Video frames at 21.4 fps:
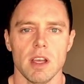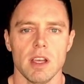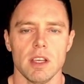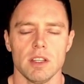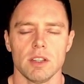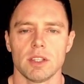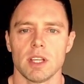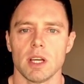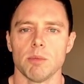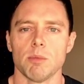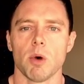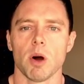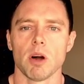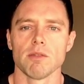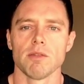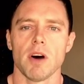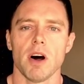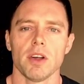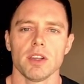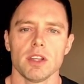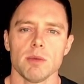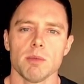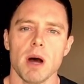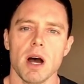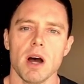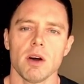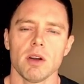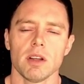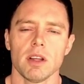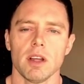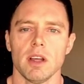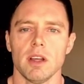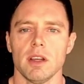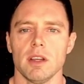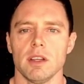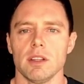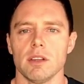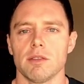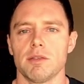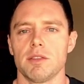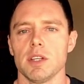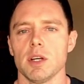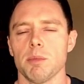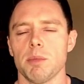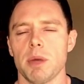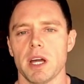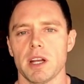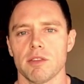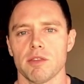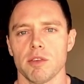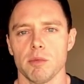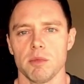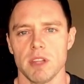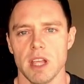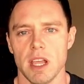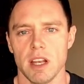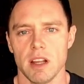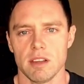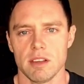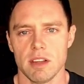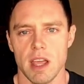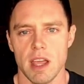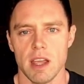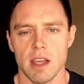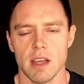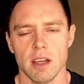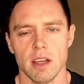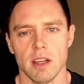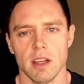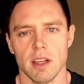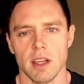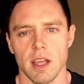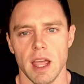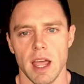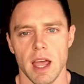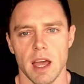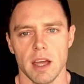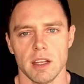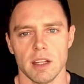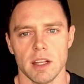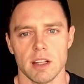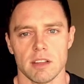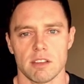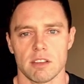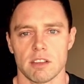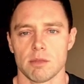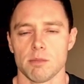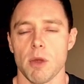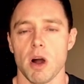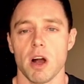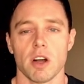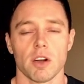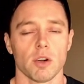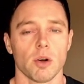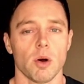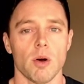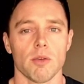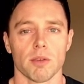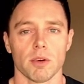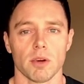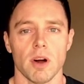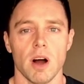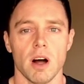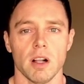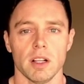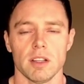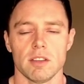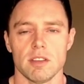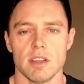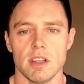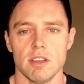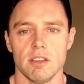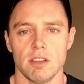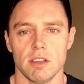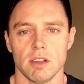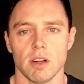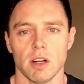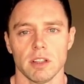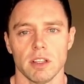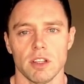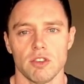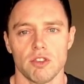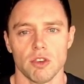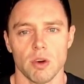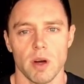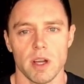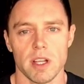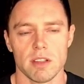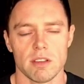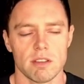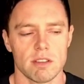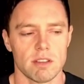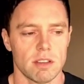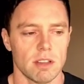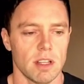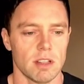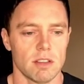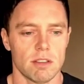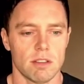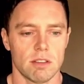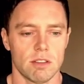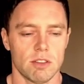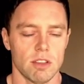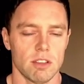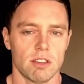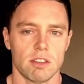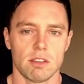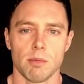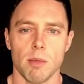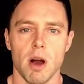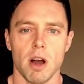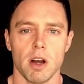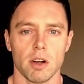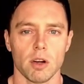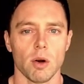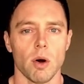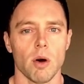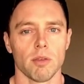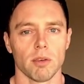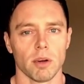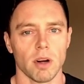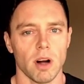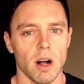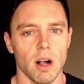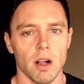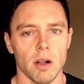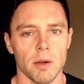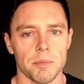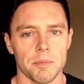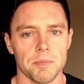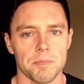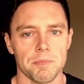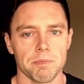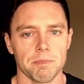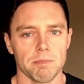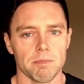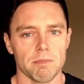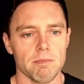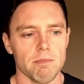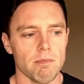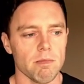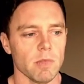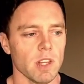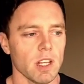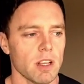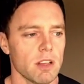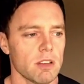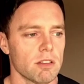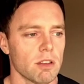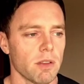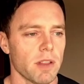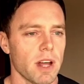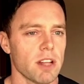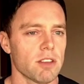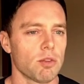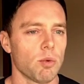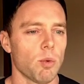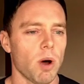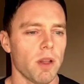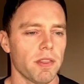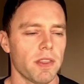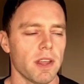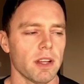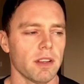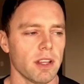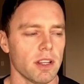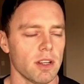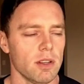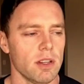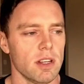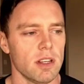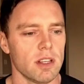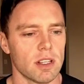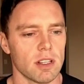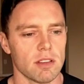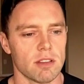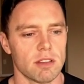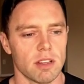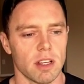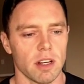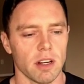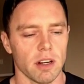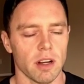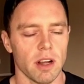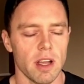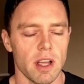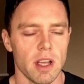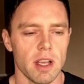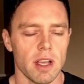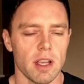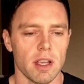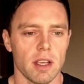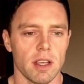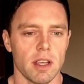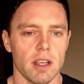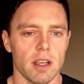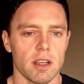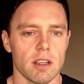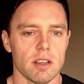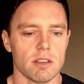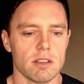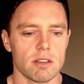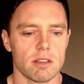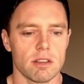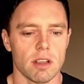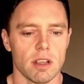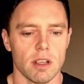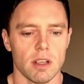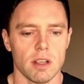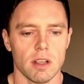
You'll get more volume out, you'll feel better from day to day, and it's smarter overall. It's easier on the joints, it's just smarter overall. So that's one thing that you need to consider is